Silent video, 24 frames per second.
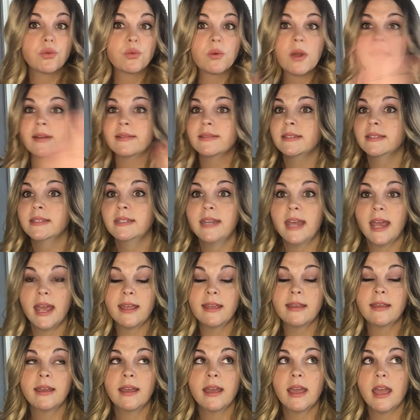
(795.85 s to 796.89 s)
rest of the
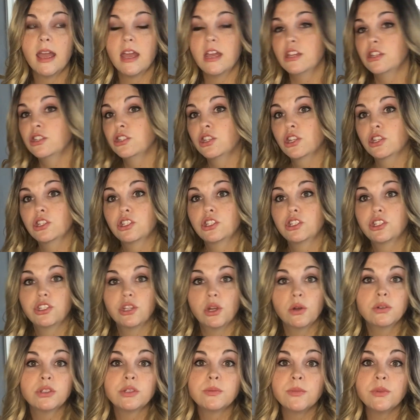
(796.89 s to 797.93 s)
day is
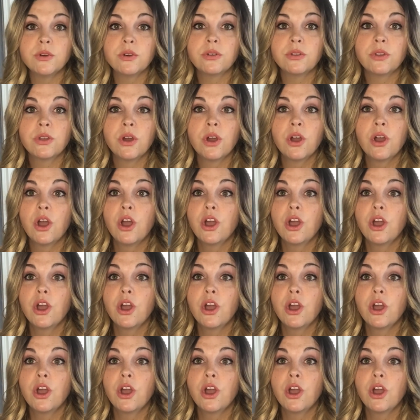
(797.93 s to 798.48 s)
so smooth.